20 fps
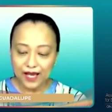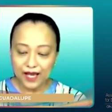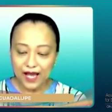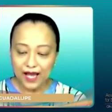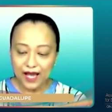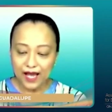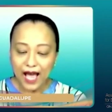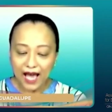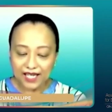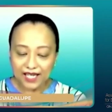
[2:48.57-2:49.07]

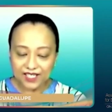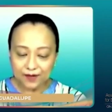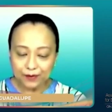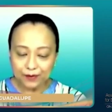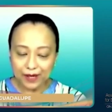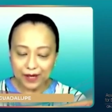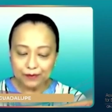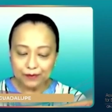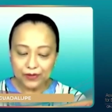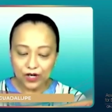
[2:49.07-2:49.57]
As a
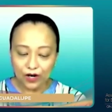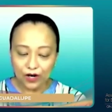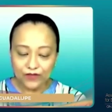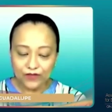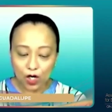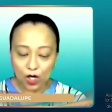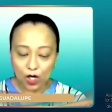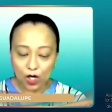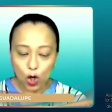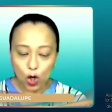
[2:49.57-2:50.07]
member of the
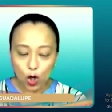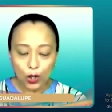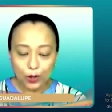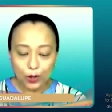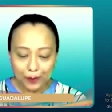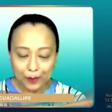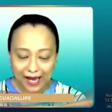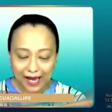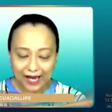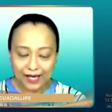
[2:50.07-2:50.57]

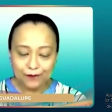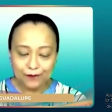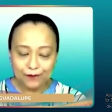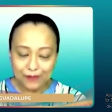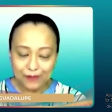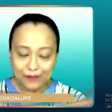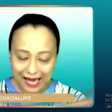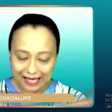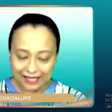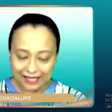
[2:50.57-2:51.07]
Korpai
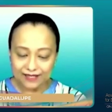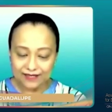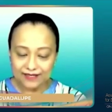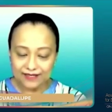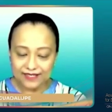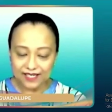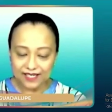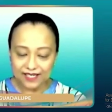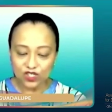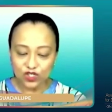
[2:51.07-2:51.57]
band,
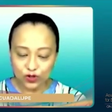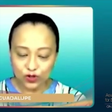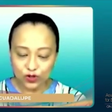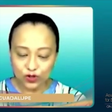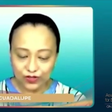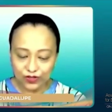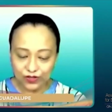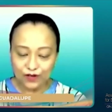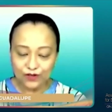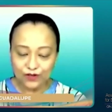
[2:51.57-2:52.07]
since two
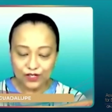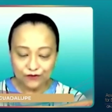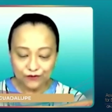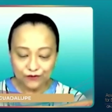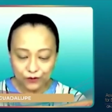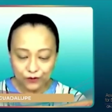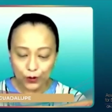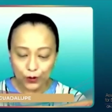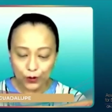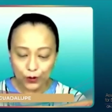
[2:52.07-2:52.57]
thousand
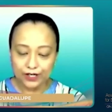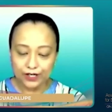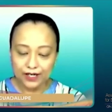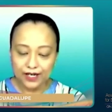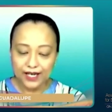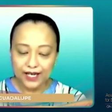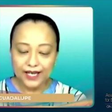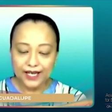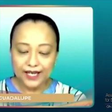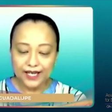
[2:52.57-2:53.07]
four,
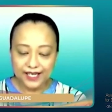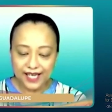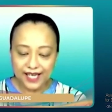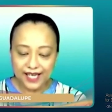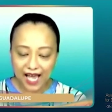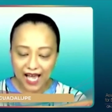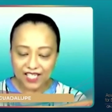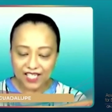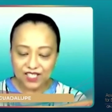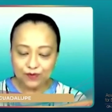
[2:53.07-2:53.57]
he
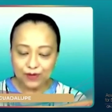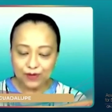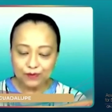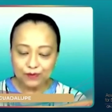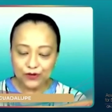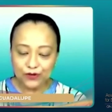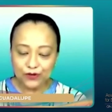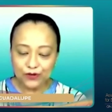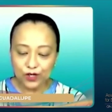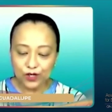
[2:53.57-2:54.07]
has been
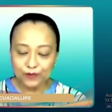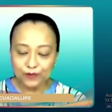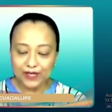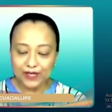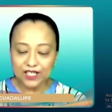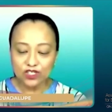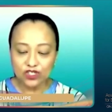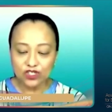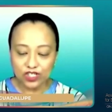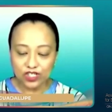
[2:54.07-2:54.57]
performing
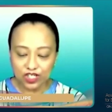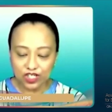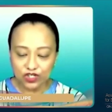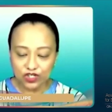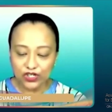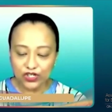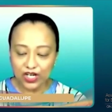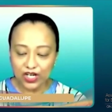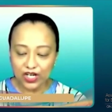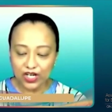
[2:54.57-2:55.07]

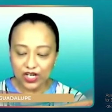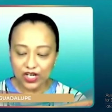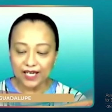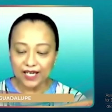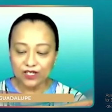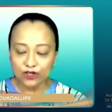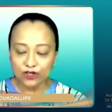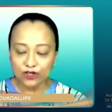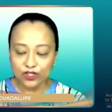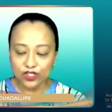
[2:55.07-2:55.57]
traditional and
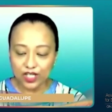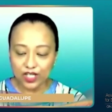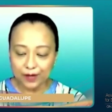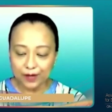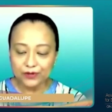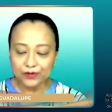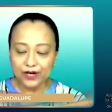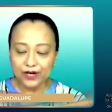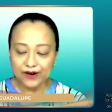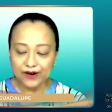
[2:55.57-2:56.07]

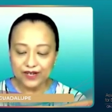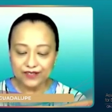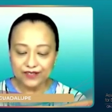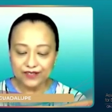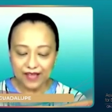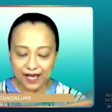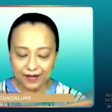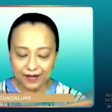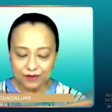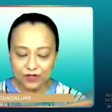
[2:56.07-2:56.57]
contemporary
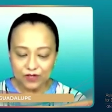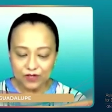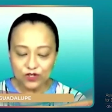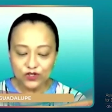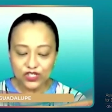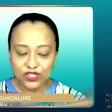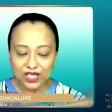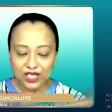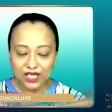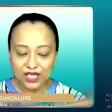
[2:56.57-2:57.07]
Thai
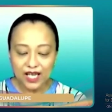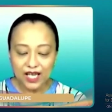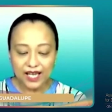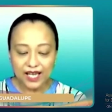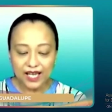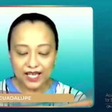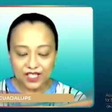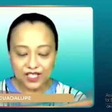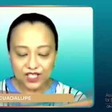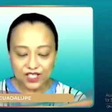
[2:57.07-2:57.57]
music
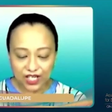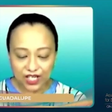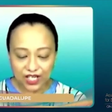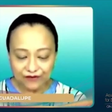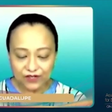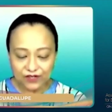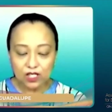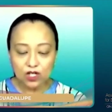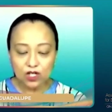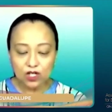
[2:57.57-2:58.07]
in
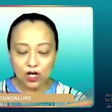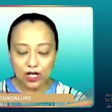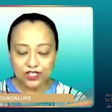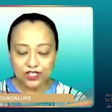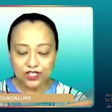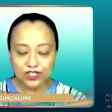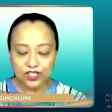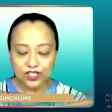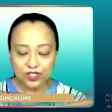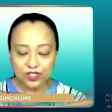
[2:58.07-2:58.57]
several
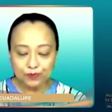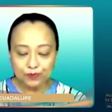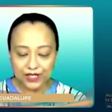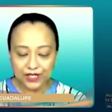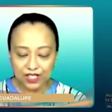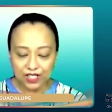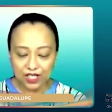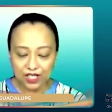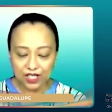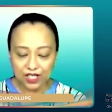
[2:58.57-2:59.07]
concerts,
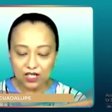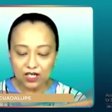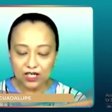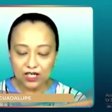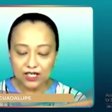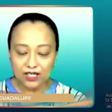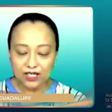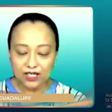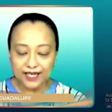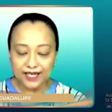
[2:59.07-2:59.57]
particularly
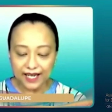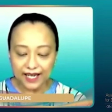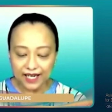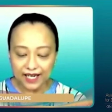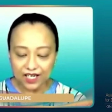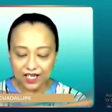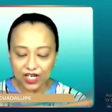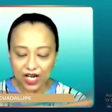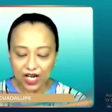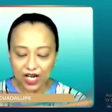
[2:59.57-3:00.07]
in
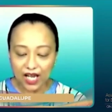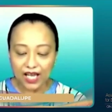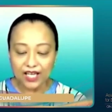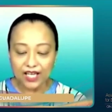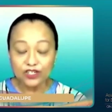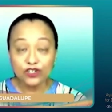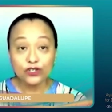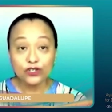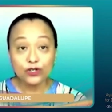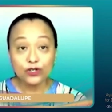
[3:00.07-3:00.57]
Asia and
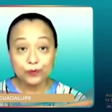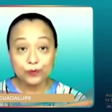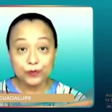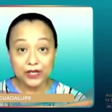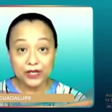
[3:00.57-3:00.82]
European